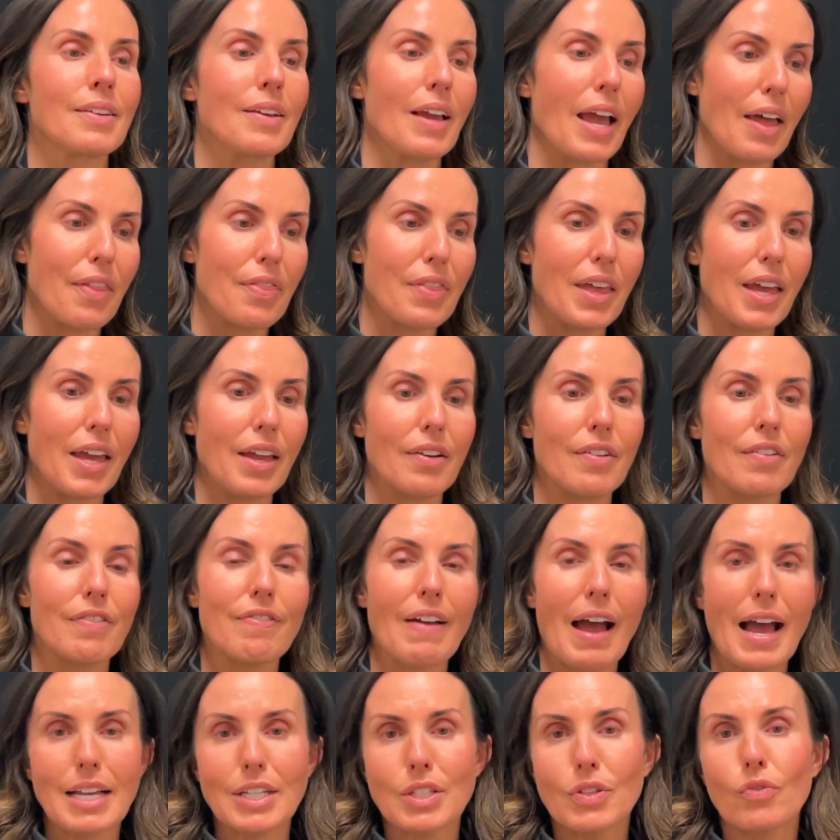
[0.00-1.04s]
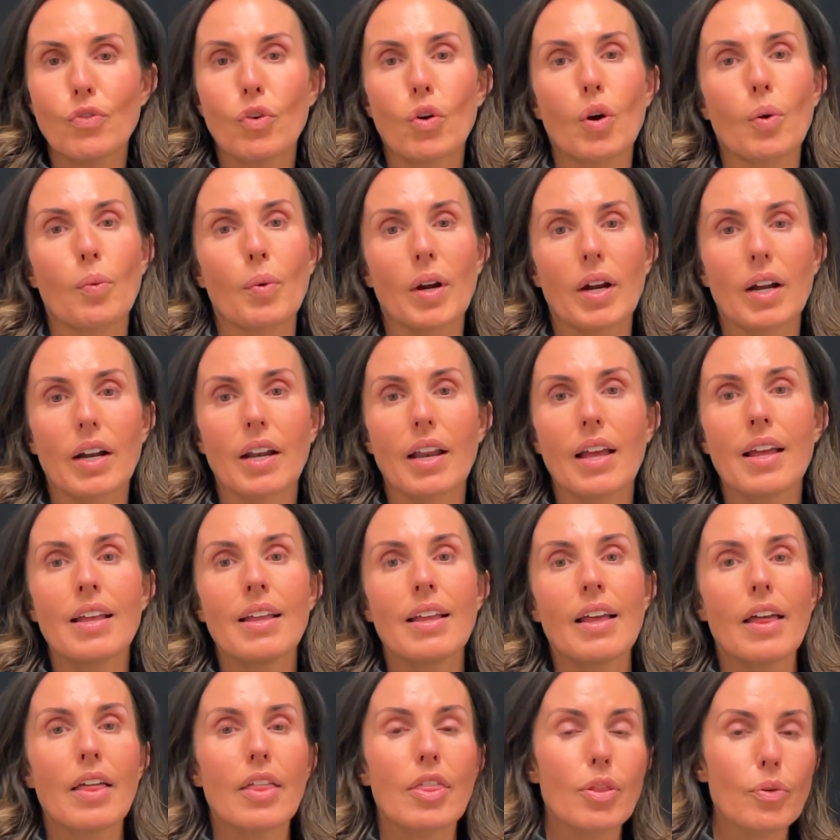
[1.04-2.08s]
And then fast forward
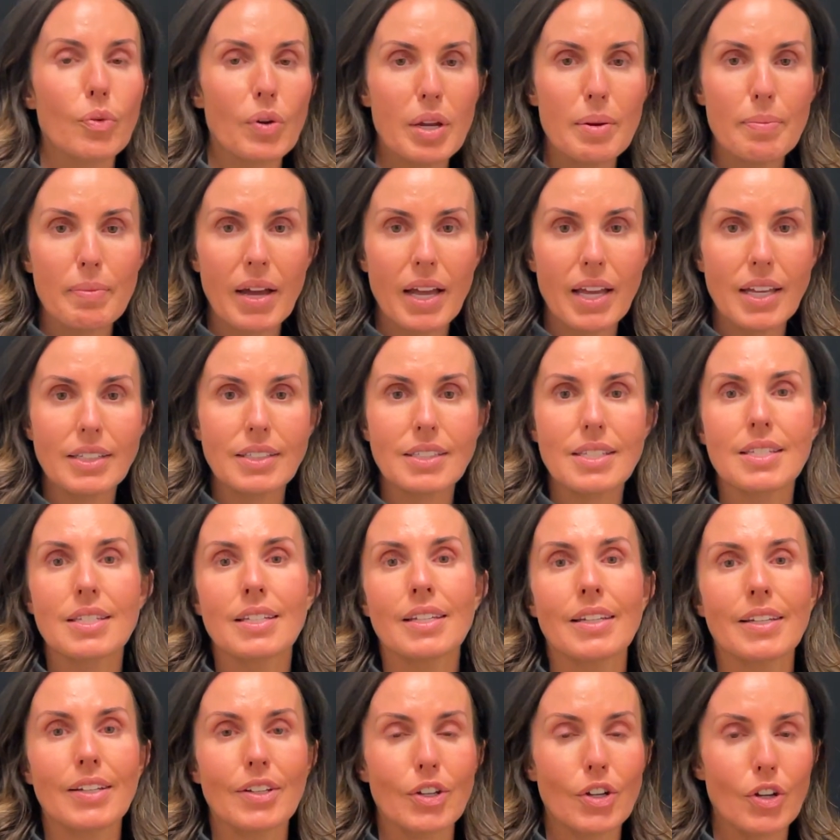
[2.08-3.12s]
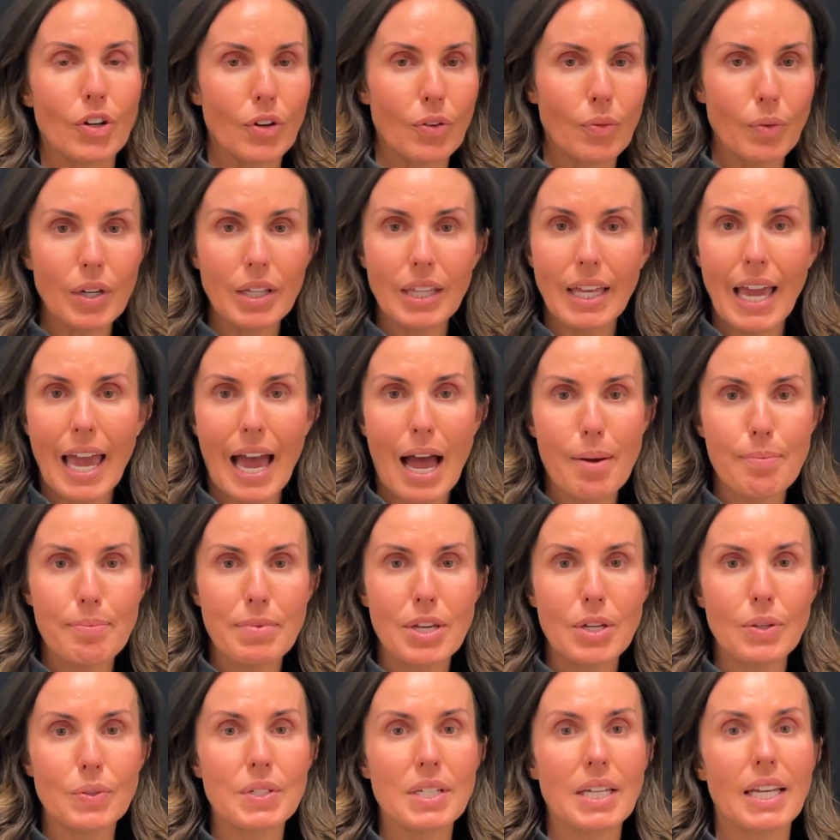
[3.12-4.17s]
3 months, you're really happy
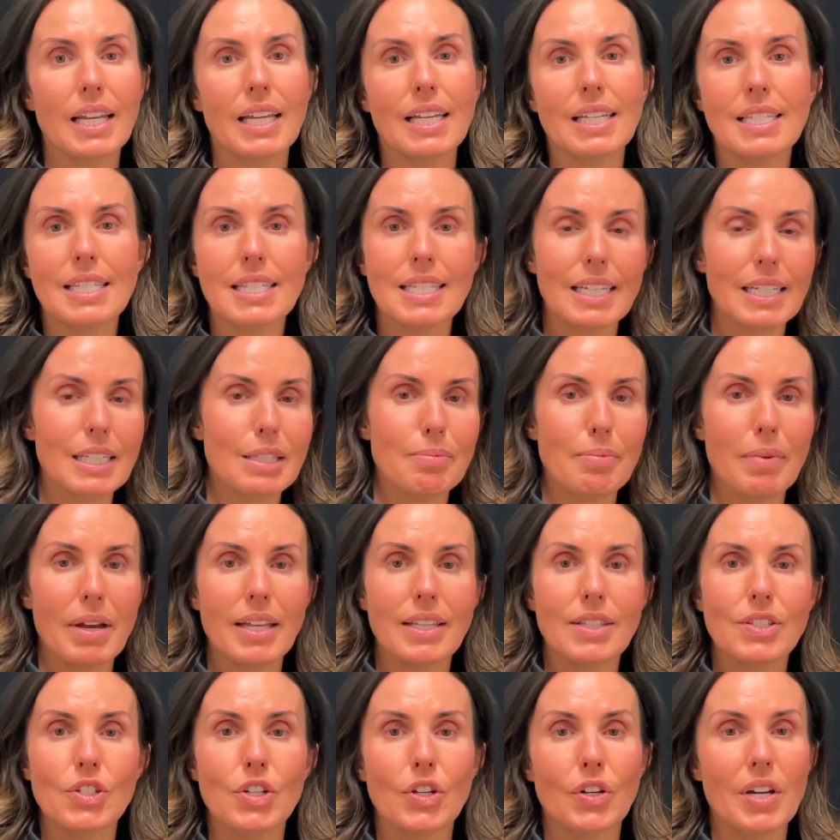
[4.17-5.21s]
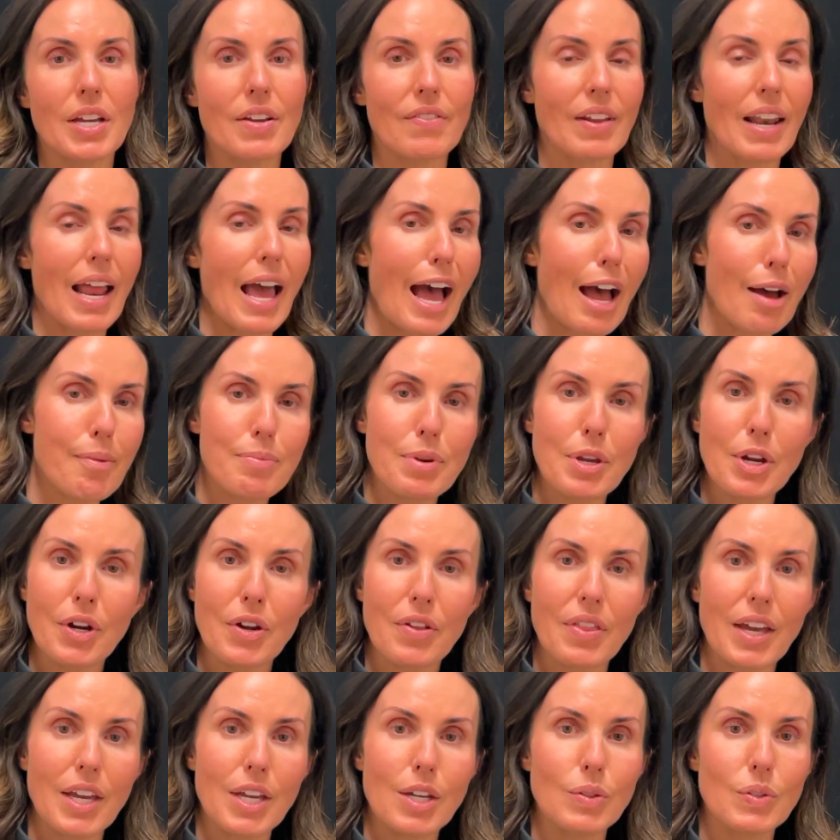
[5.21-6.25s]
you did it. 6 months, you're even happier
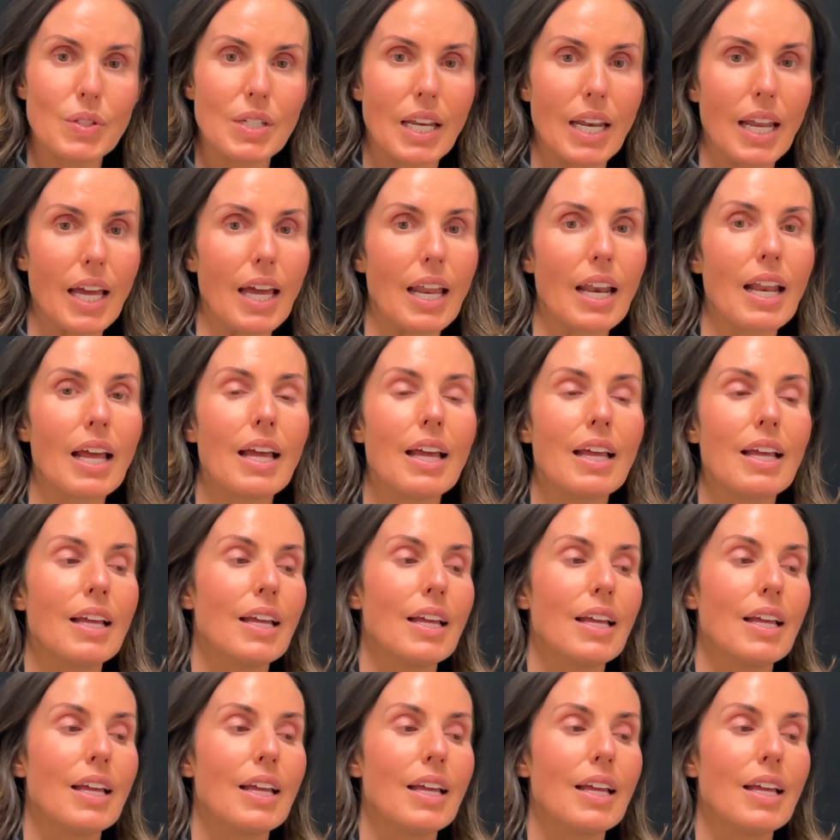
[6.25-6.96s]
that you did it.